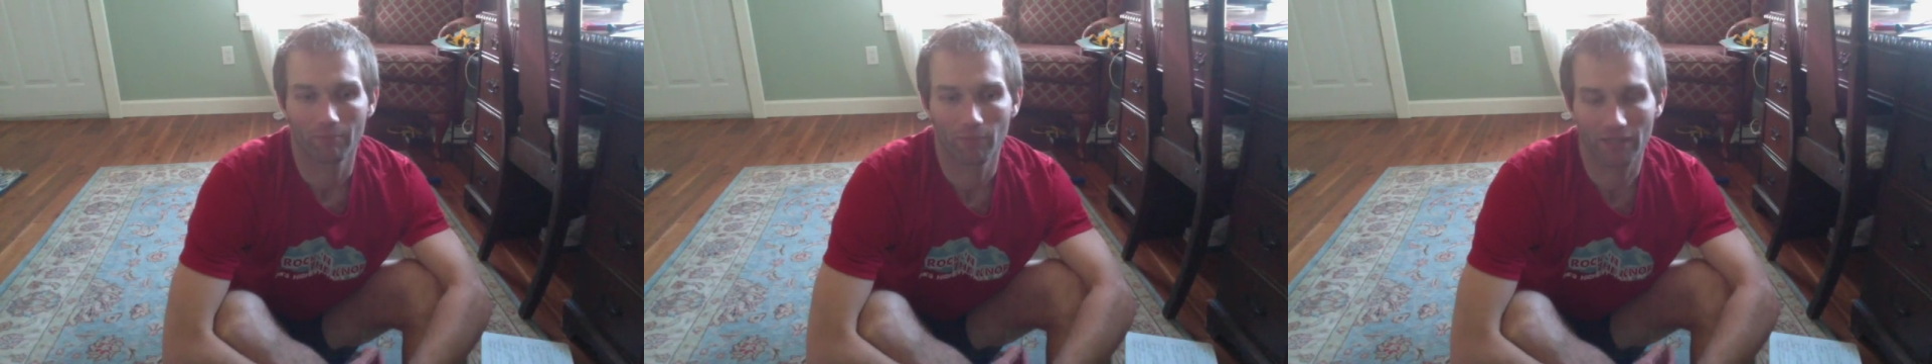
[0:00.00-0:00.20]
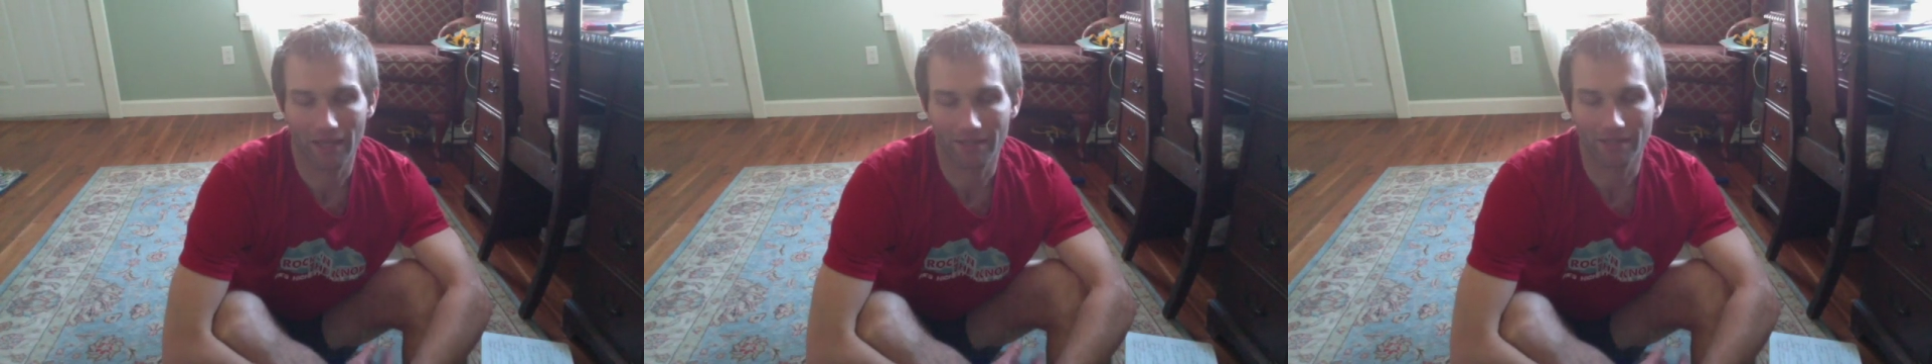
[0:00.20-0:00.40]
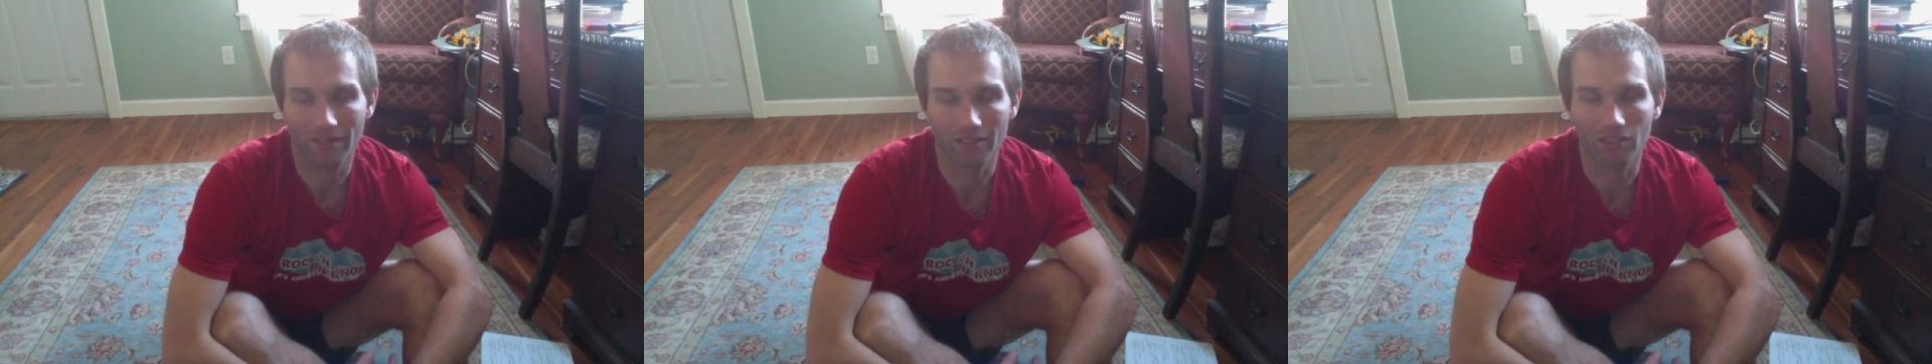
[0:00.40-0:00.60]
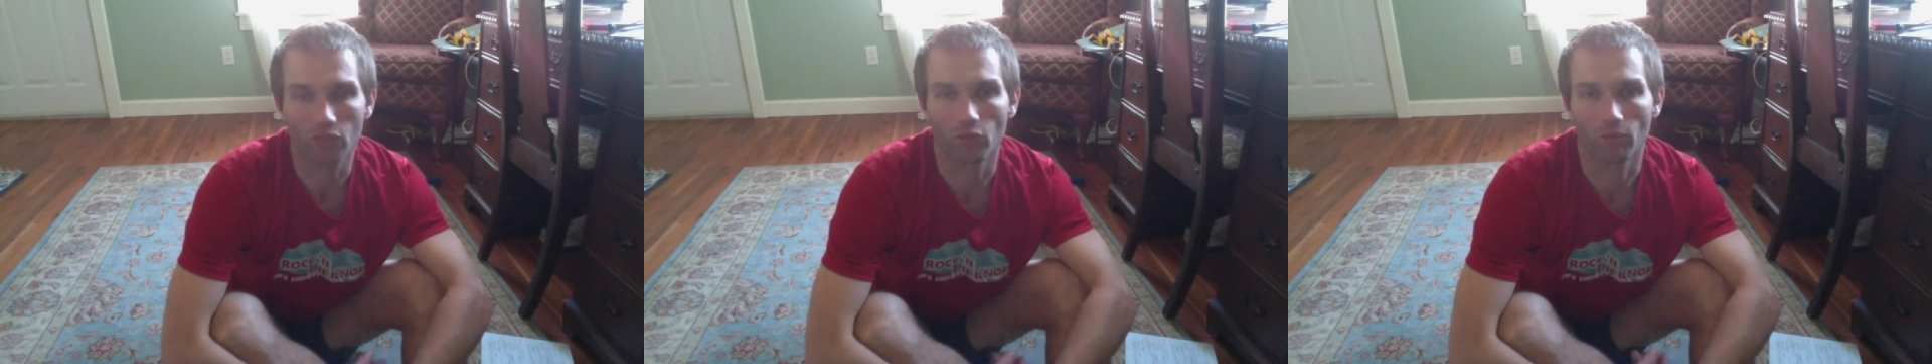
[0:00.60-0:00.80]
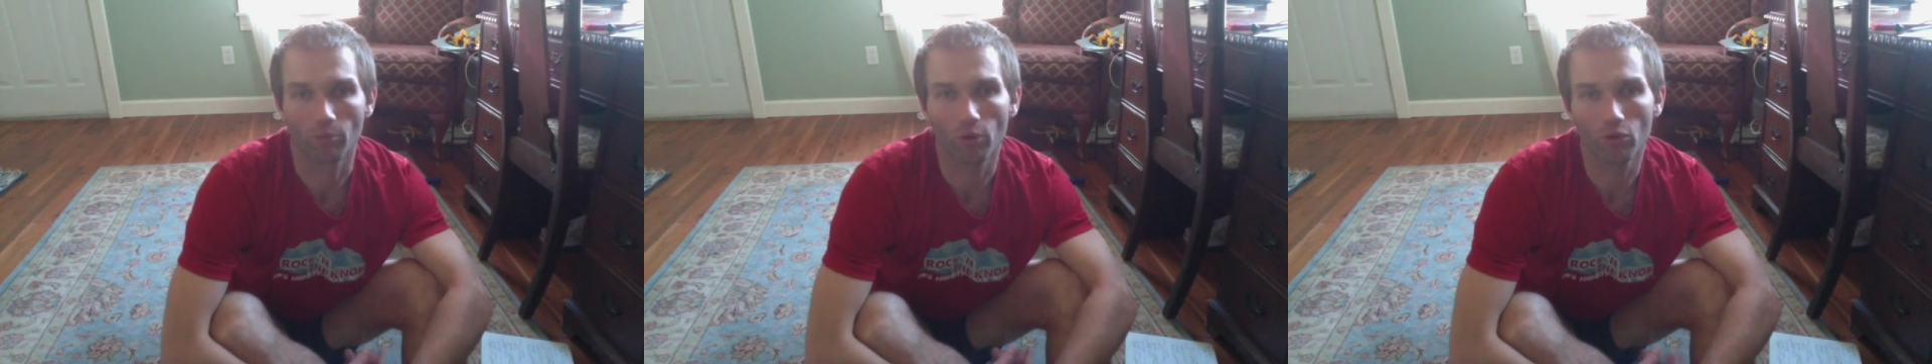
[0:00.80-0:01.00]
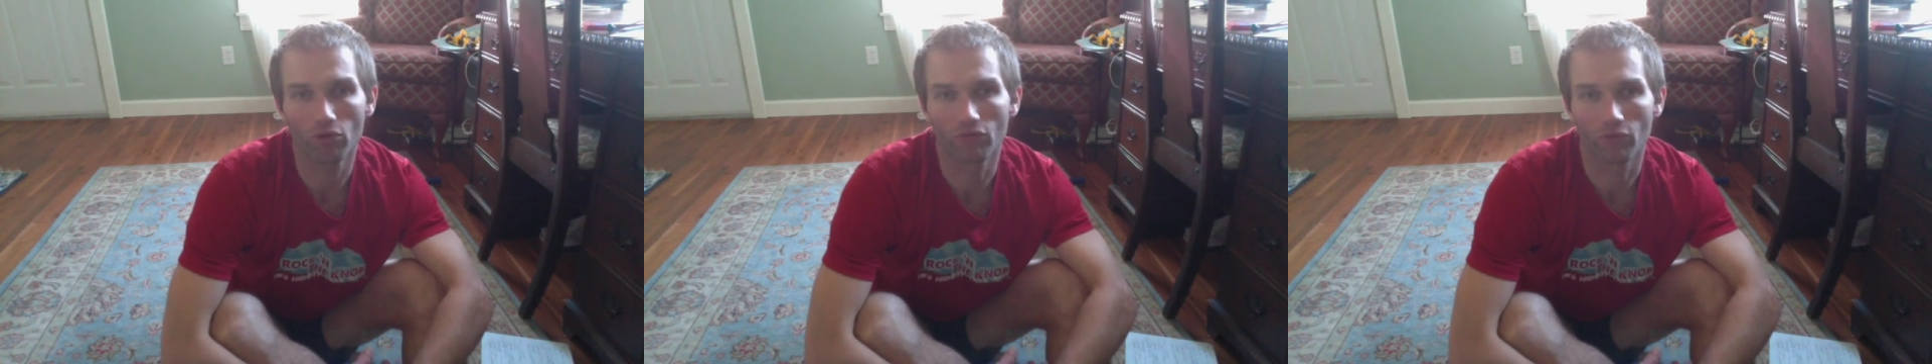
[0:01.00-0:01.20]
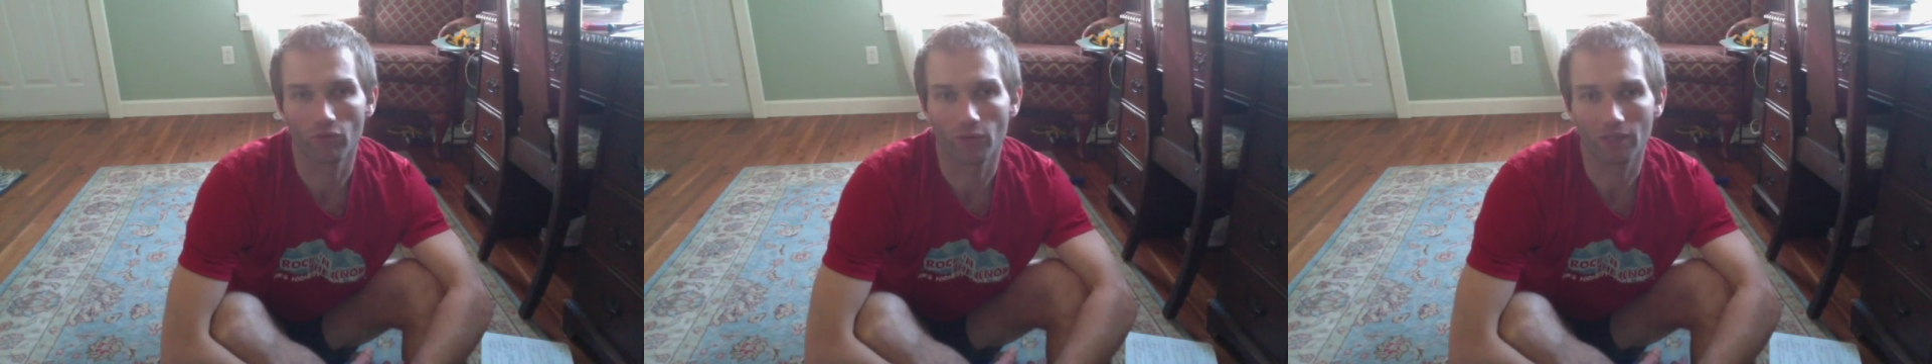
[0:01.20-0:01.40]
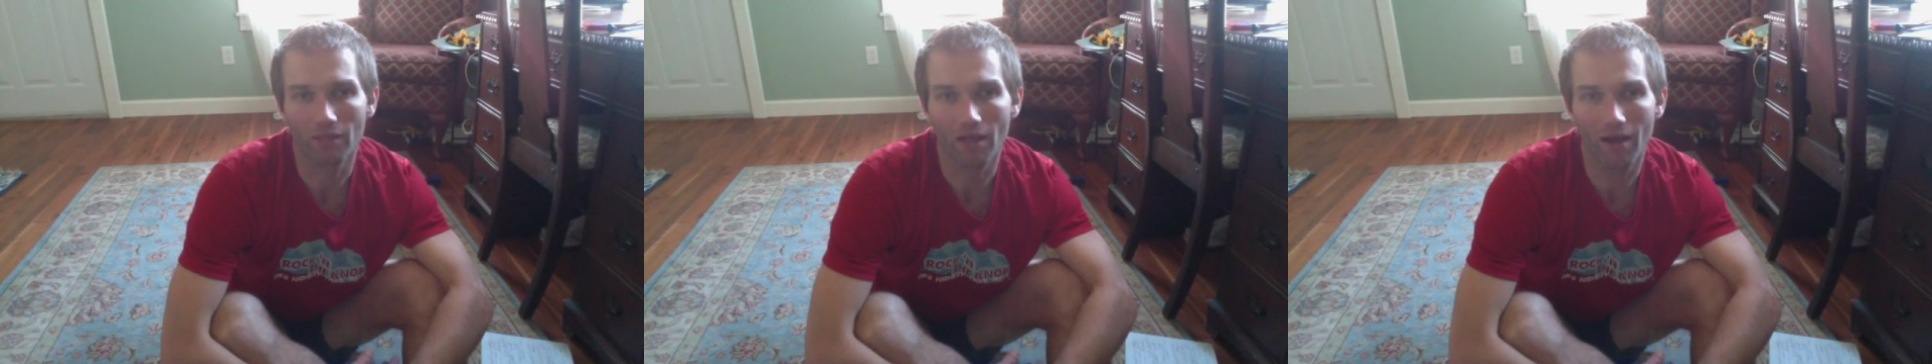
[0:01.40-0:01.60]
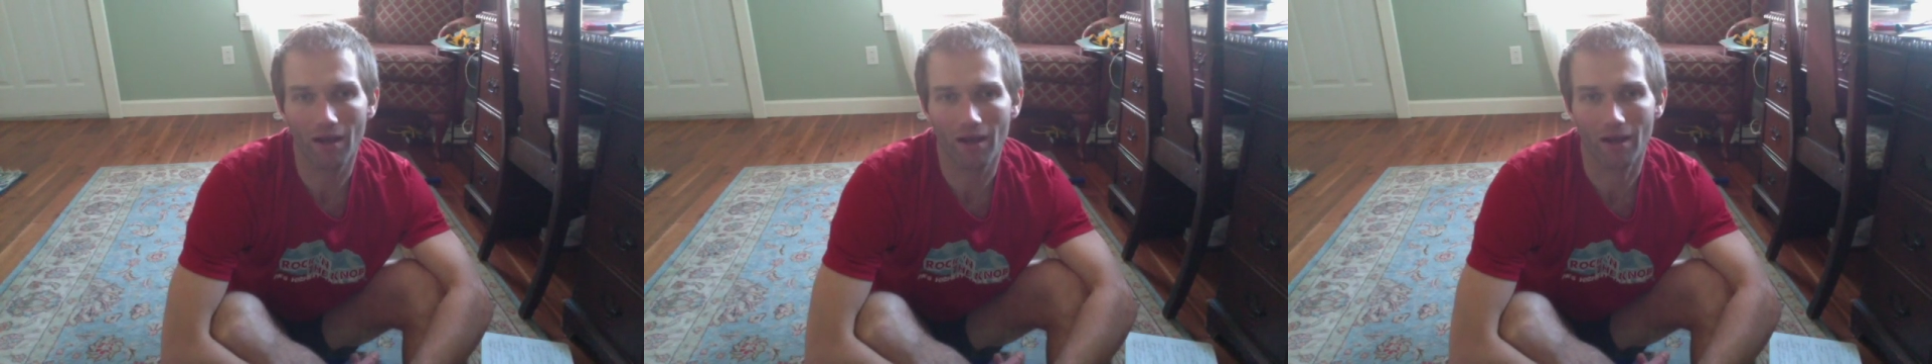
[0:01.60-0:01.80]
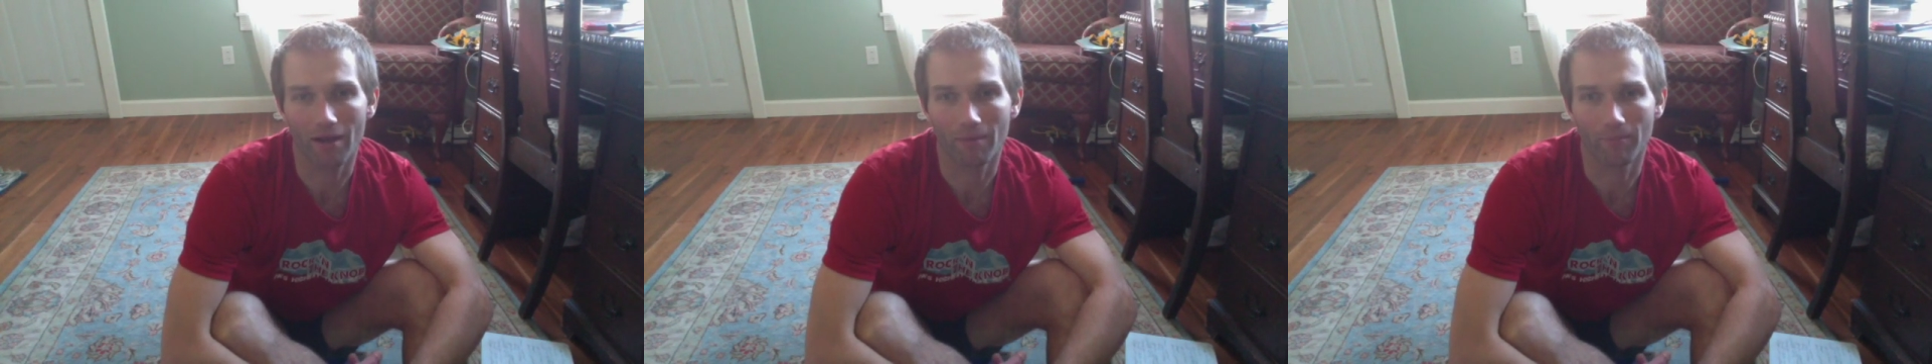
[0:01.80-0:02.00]
but that tends to improve with
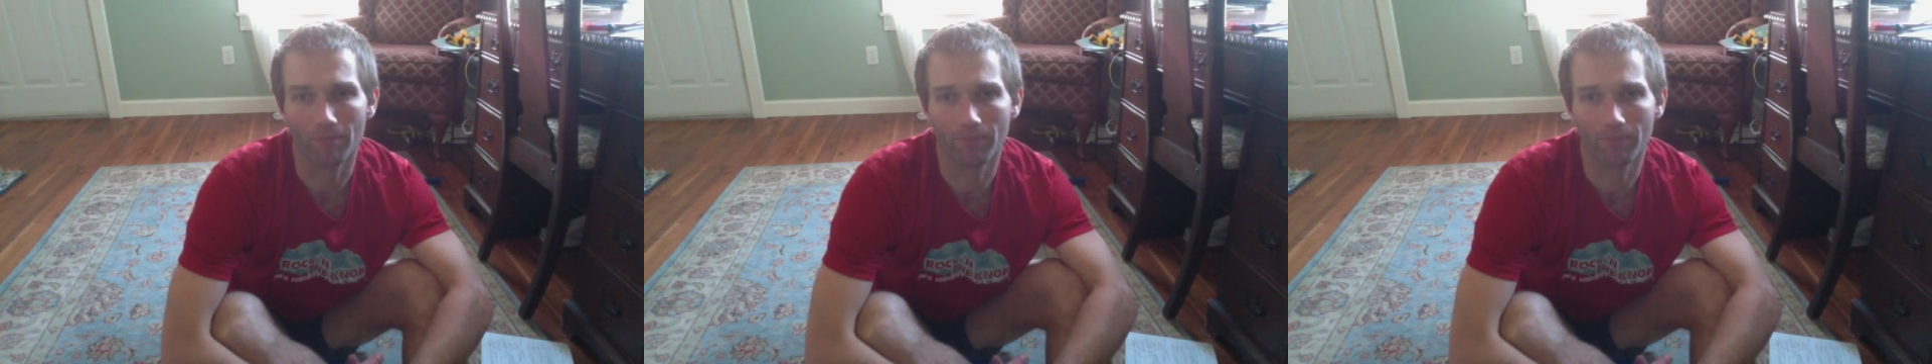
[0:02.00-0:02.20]
time.